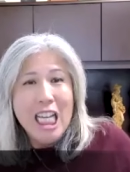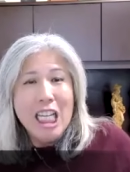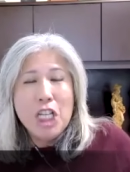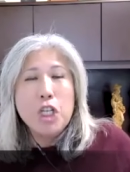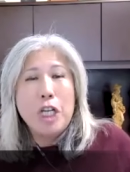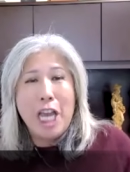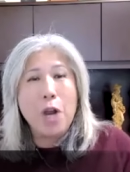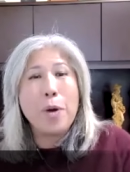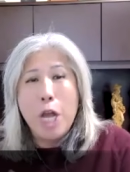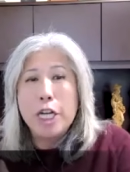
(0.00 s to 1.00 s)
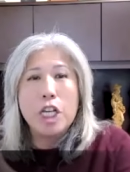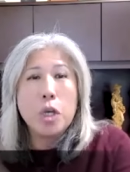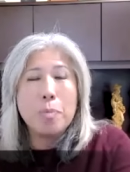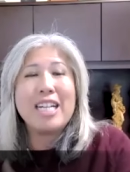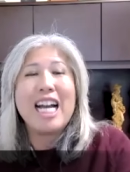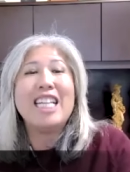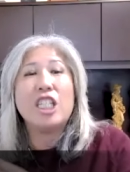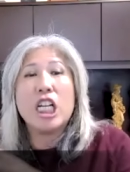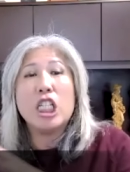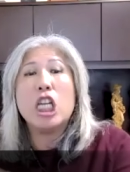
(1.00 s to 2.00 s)
is to carry on the humankind to
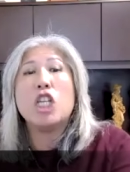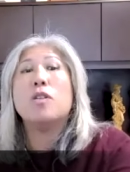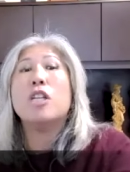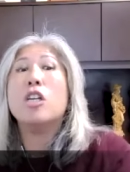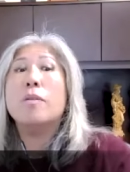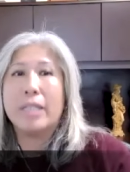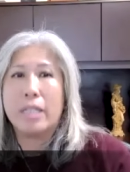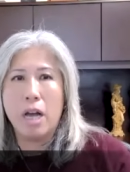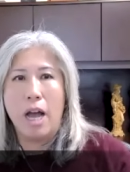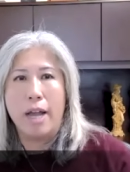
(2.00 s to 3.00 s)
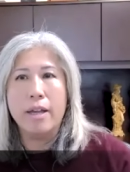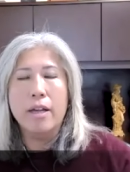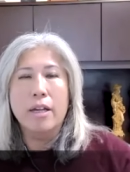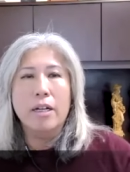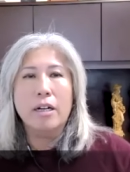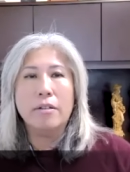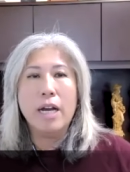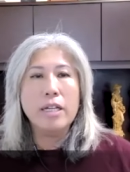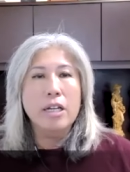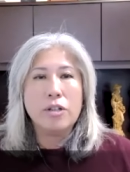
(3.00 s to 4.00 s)
continue the humankind all
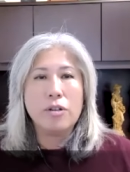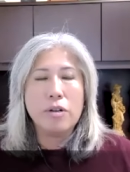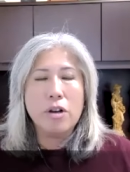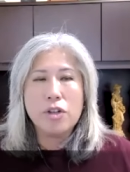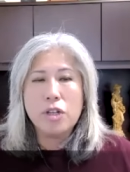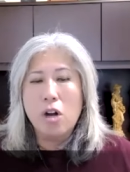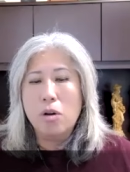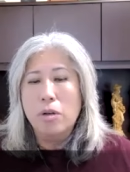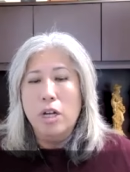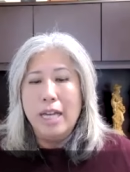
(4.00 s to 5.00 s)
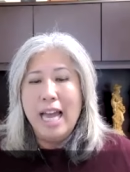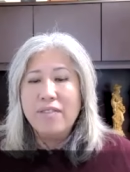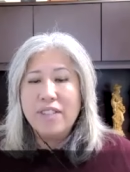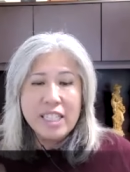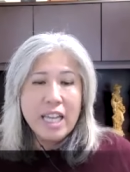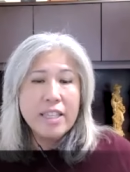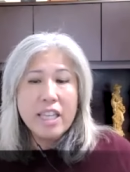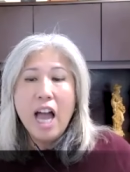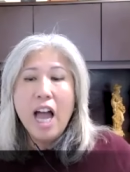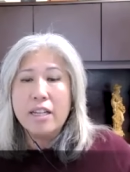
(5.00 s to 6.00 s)
right so so having said
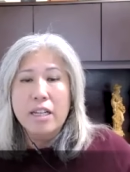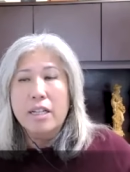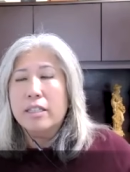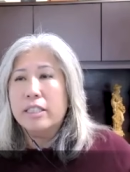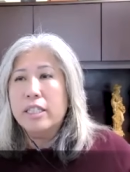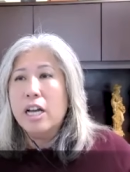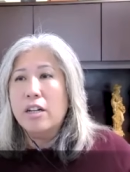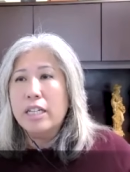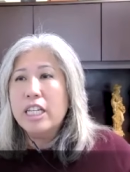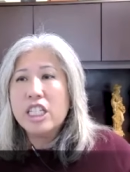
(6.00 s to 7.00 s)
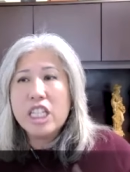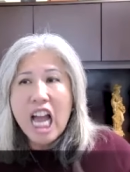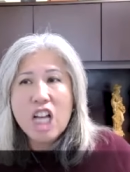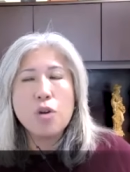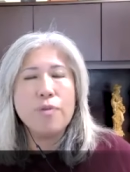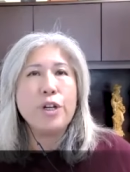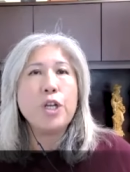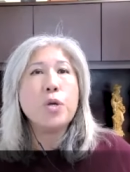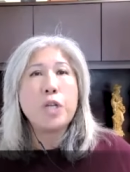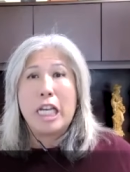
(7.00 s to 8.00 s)
that you know, it is natural for
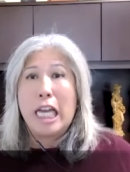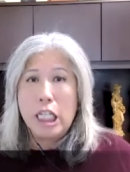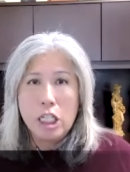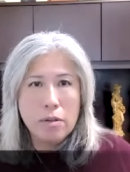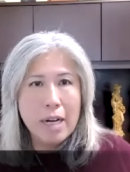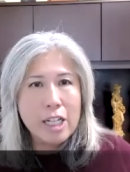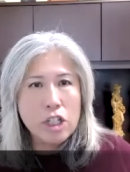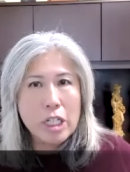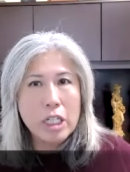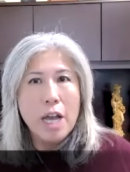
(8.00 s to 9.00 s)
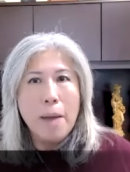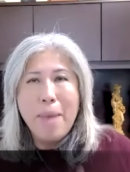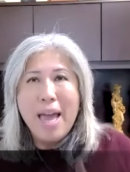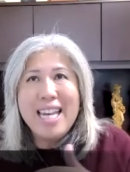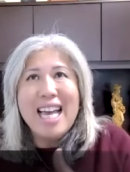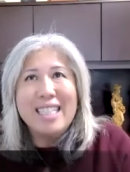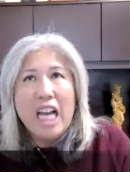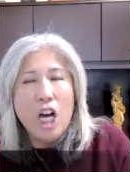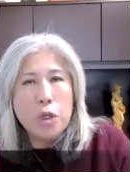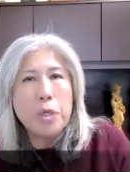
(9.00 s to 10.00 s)
you to get an erection. Men have
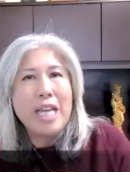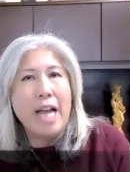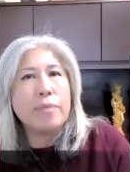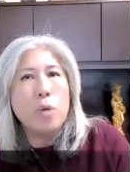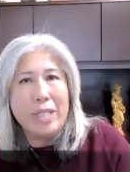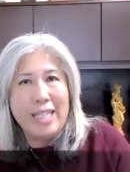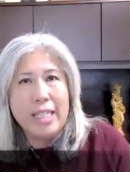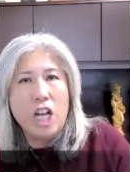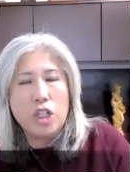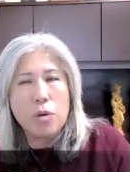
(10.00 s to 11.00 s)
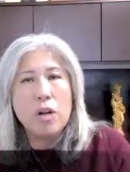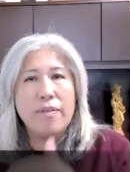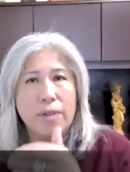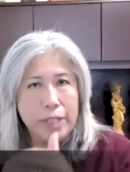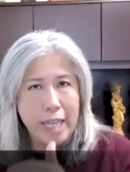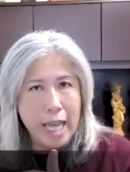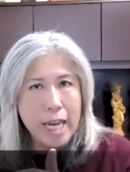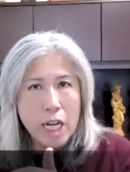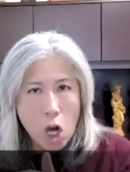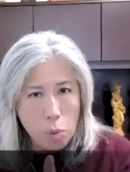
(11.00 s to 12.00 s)
100 times more testosterone level
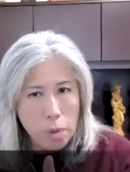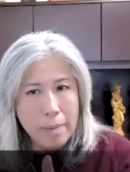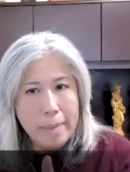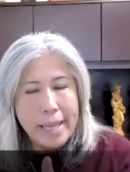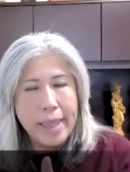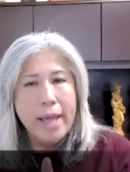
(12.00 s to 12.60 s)
than a woman.